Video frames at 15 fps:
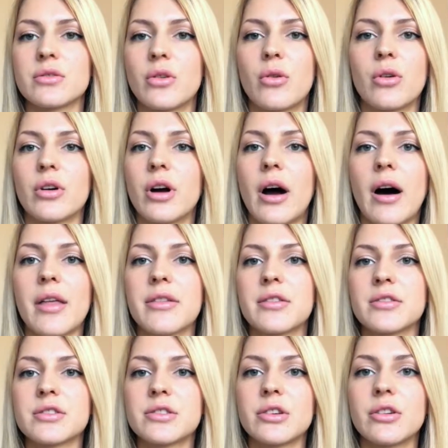or
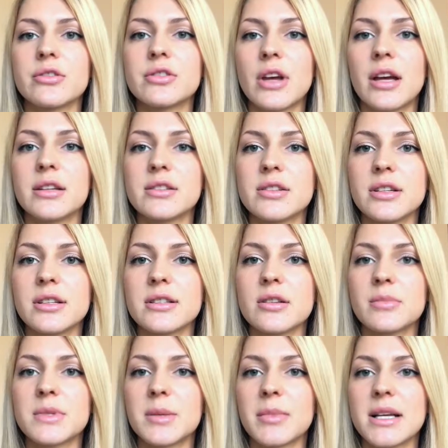other search engines
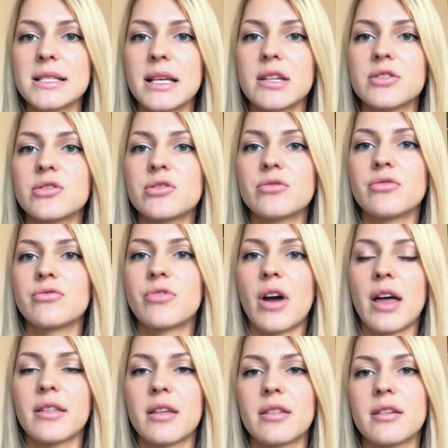optimization
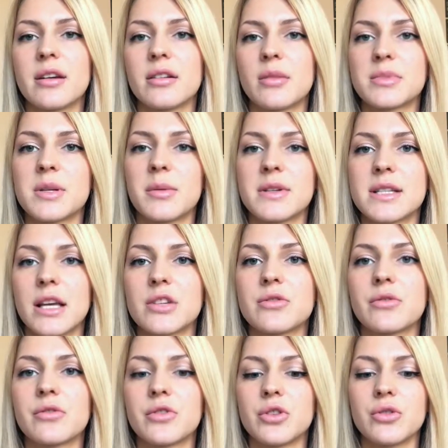rather than
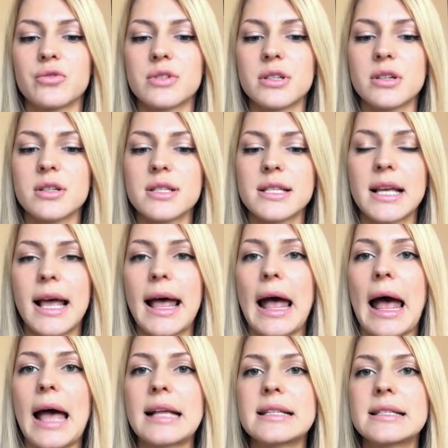optimization for users.
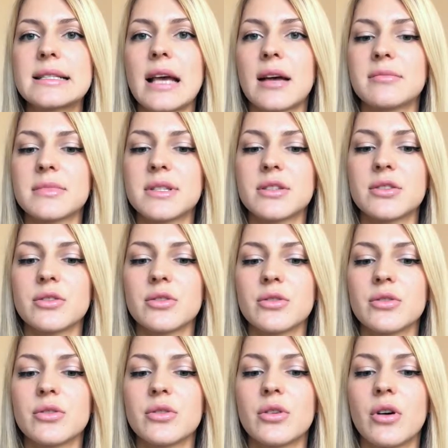Attempt
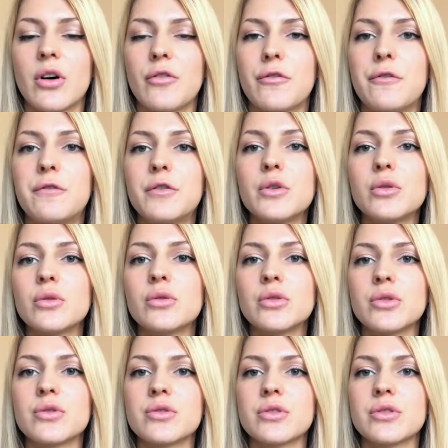to fool
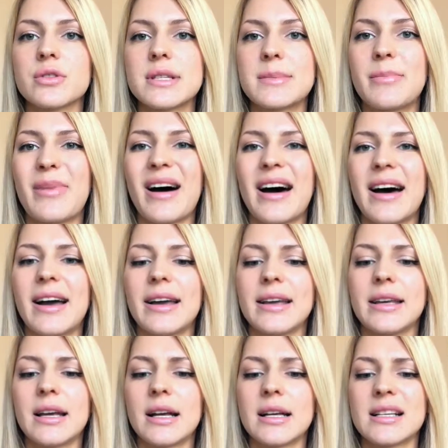users by
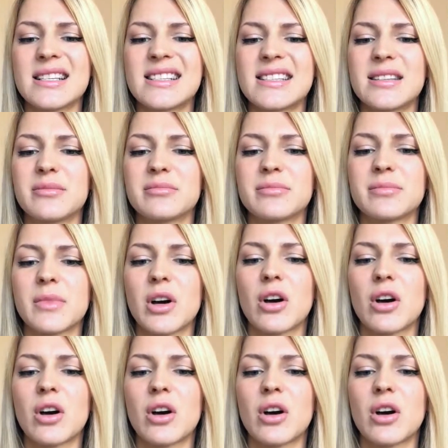some